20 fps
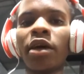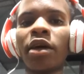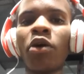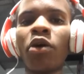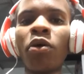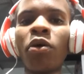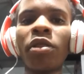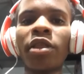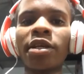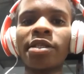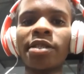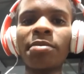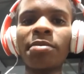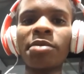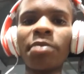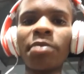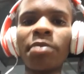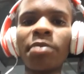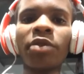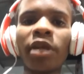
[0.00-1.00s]
or the same
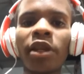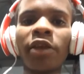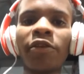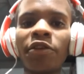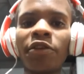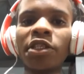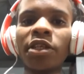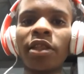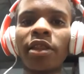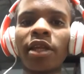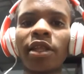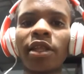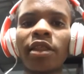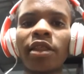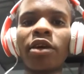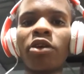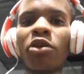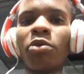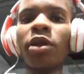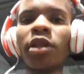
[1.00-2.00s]
television that the
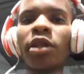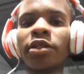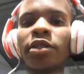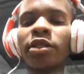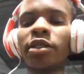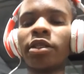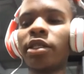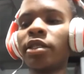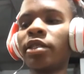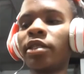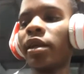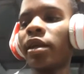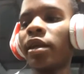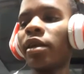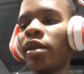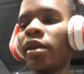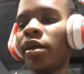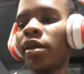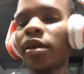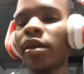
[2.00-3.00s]
normal electricity
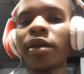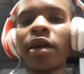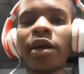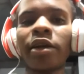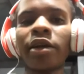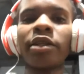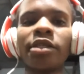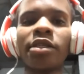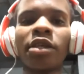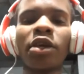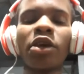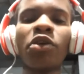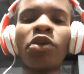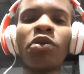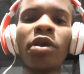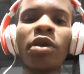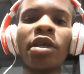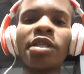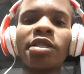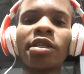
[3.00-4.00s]
run it.
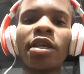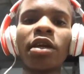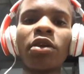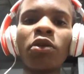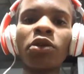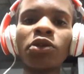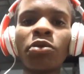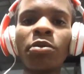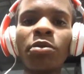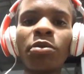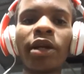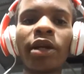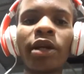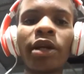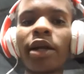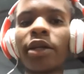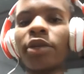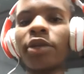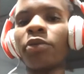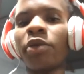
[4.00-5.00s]
It can also be
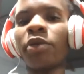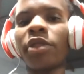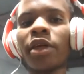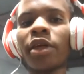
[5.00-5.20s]
run with